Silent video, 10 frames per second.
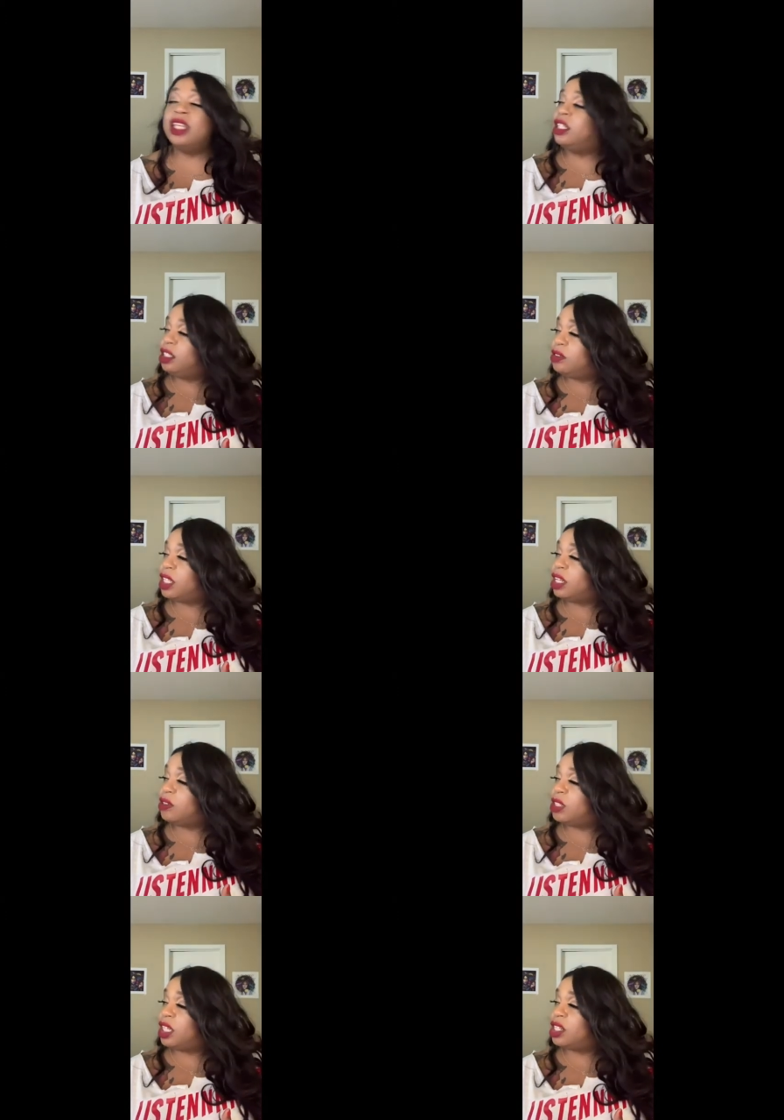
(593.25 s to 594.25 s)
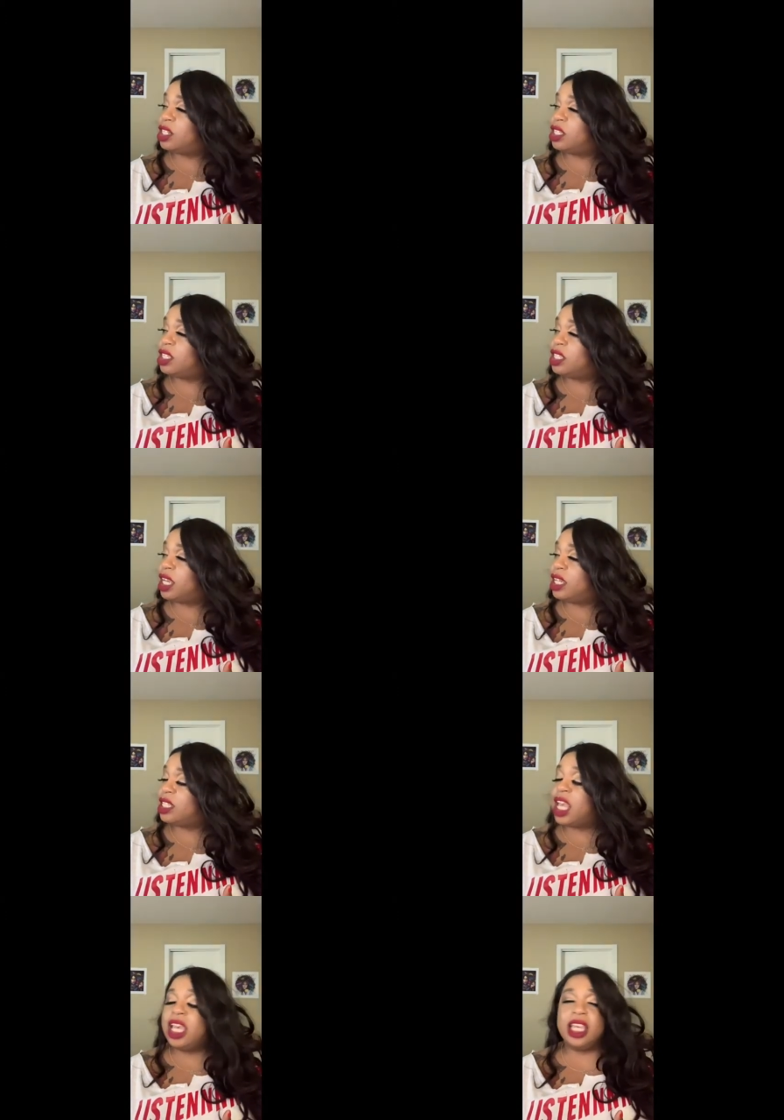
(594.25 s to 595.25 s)
He was like, oh yeah, she's nice.
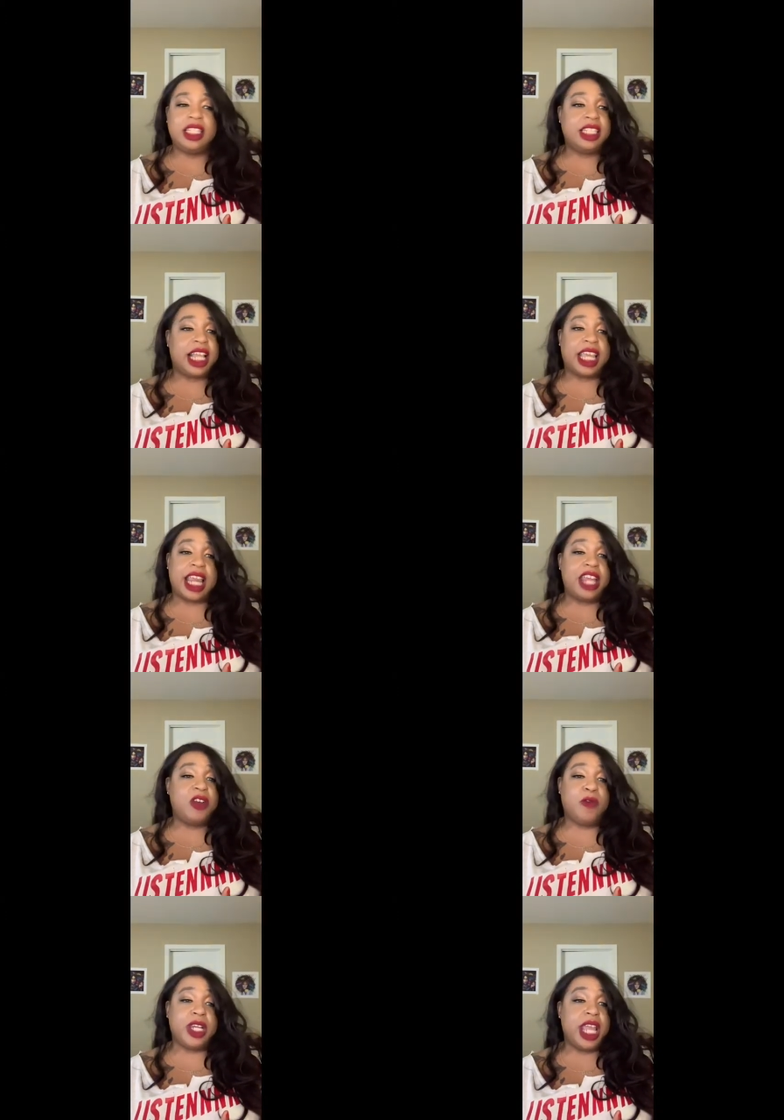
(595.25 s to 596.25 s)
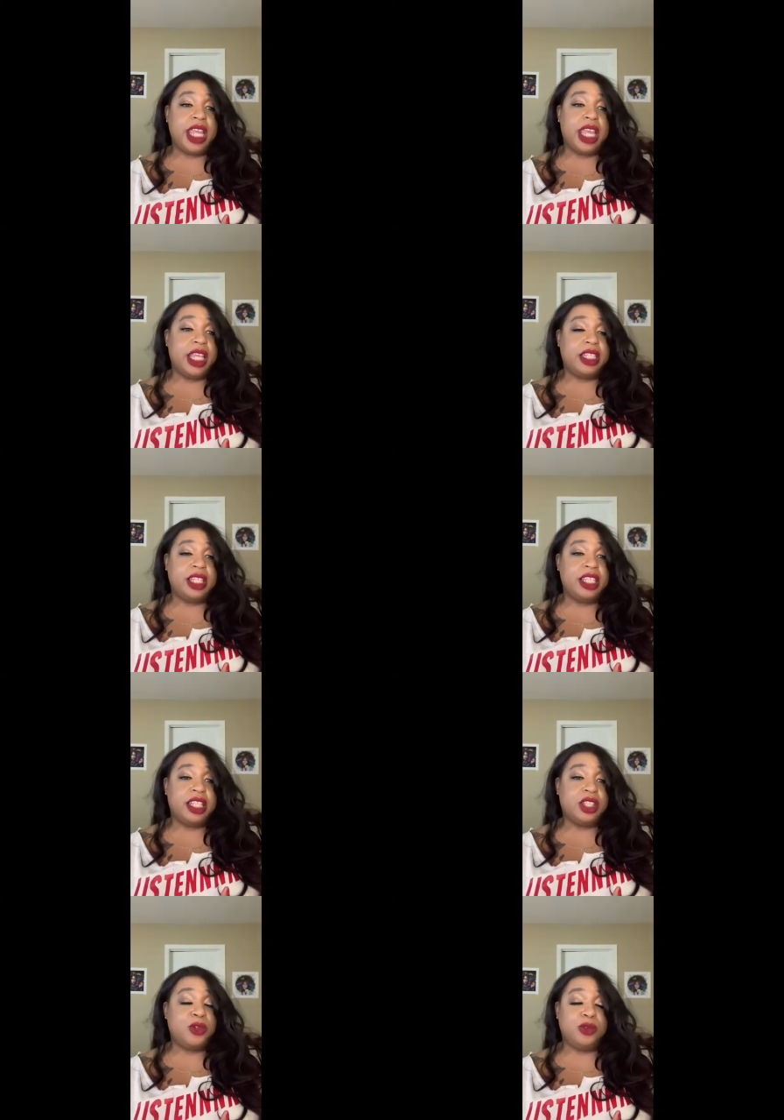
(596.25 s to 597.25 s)
And she's like, and I know Renee came, is the
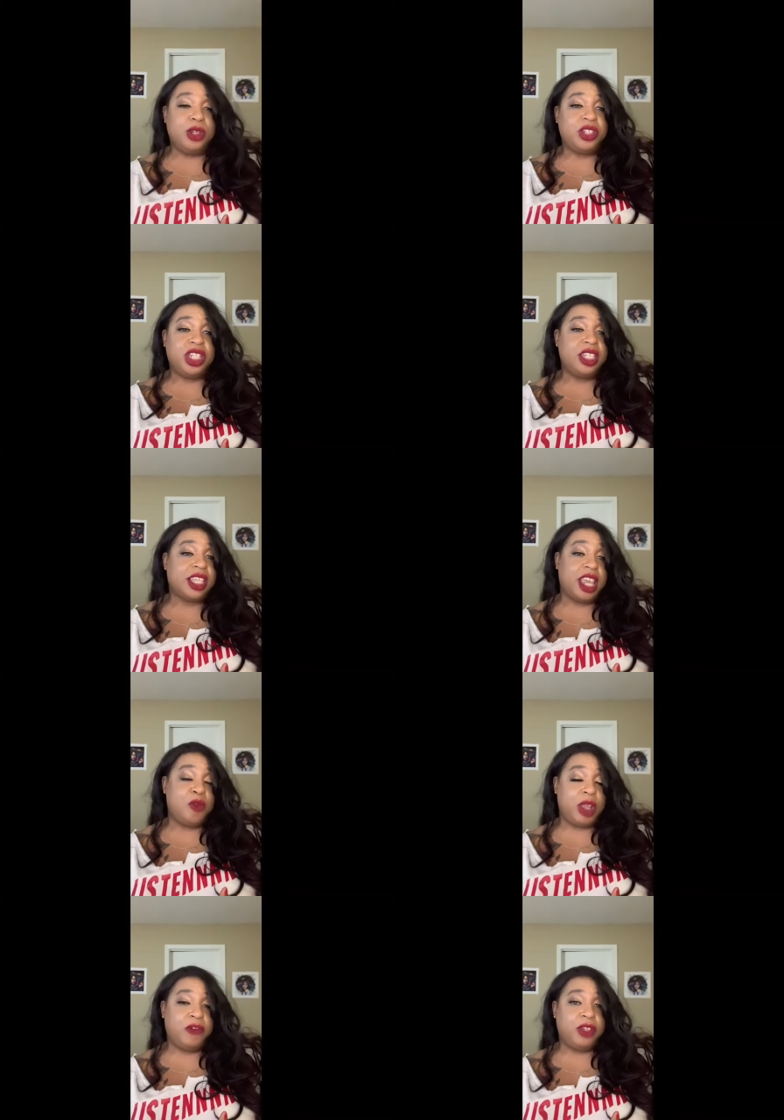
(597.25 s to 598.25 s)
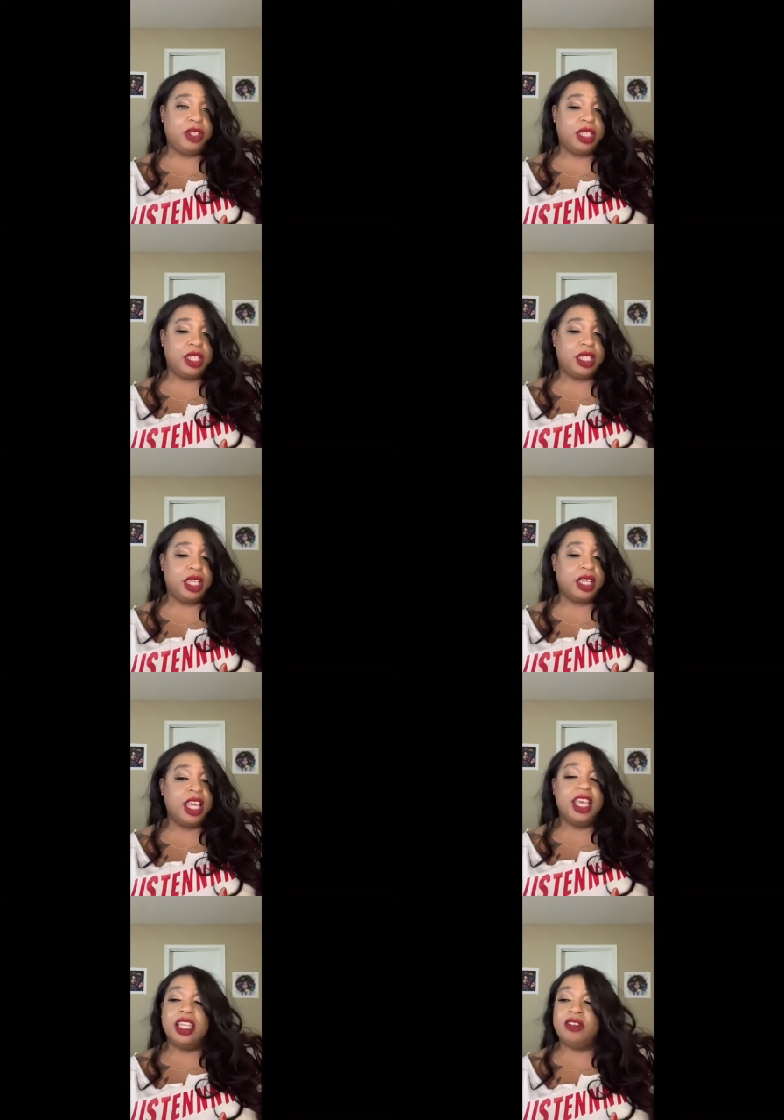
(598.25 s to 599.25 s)
school nurse. She just can't wait for you to get sick.
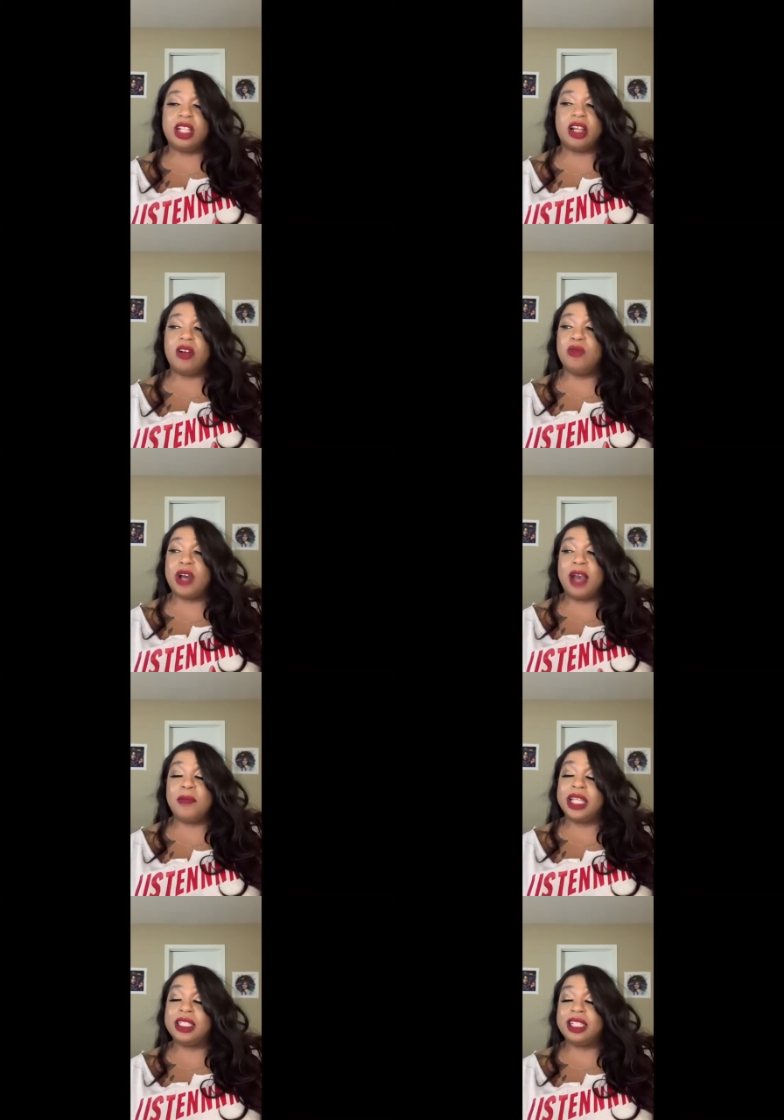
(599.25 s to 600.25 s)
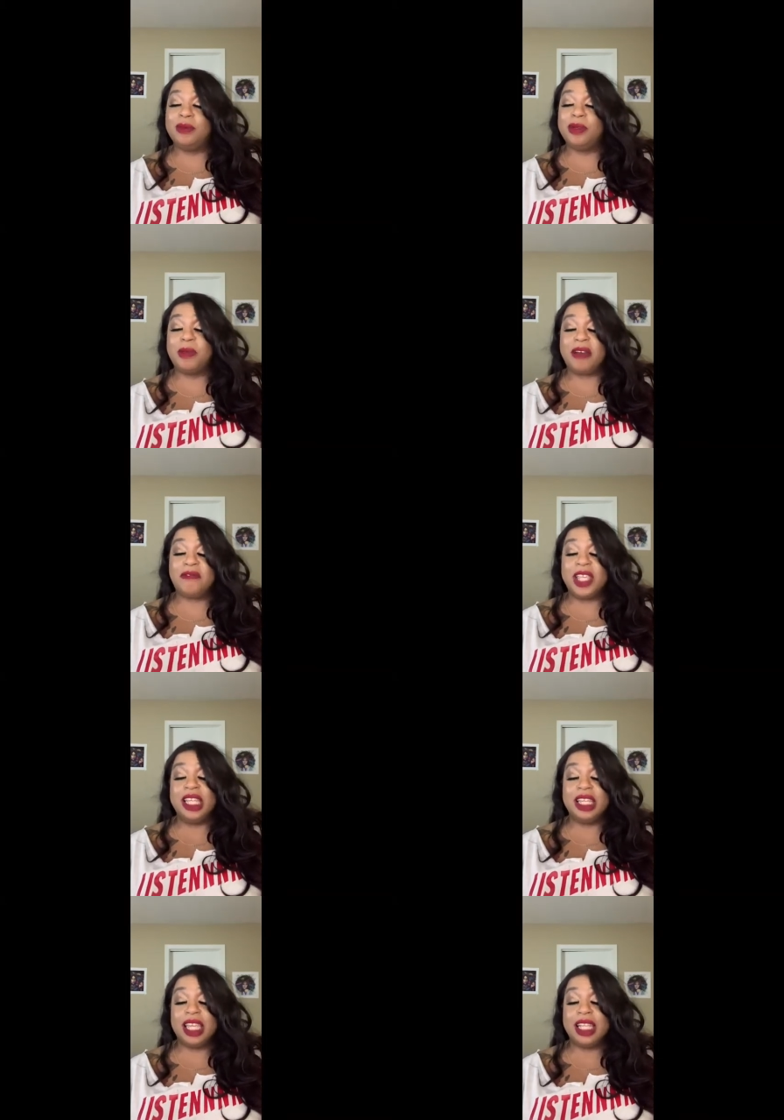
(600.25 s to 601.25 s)
He was like, oh, well, I might sleep with my feet
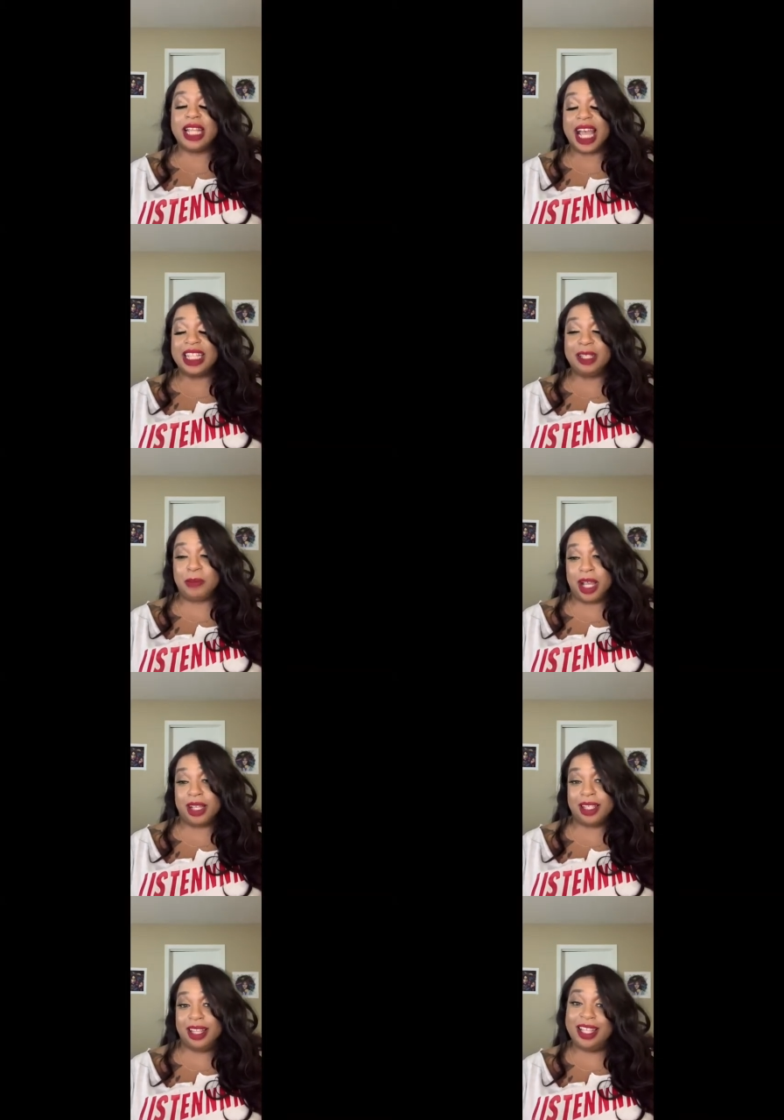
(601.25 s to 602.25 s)
in the icebox this